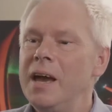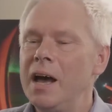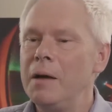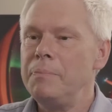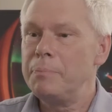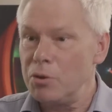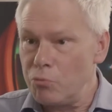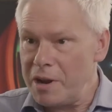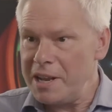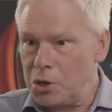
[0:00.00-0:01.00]
But the
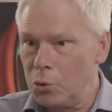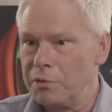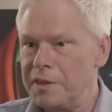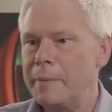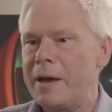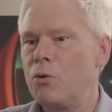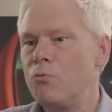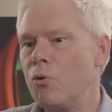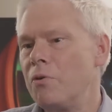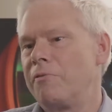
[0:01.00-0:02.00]
really cool thing about
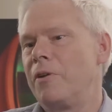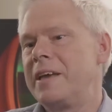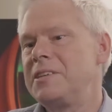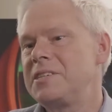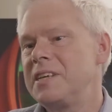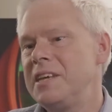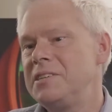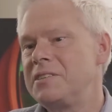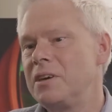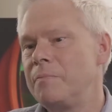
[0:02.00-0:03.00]
aurora flights
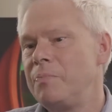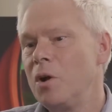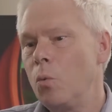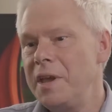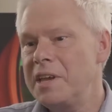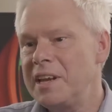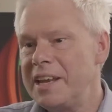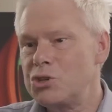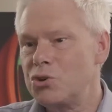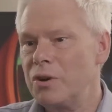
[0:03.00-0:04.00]
is that we can
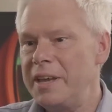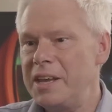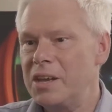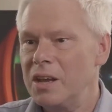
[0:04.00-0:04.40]
literally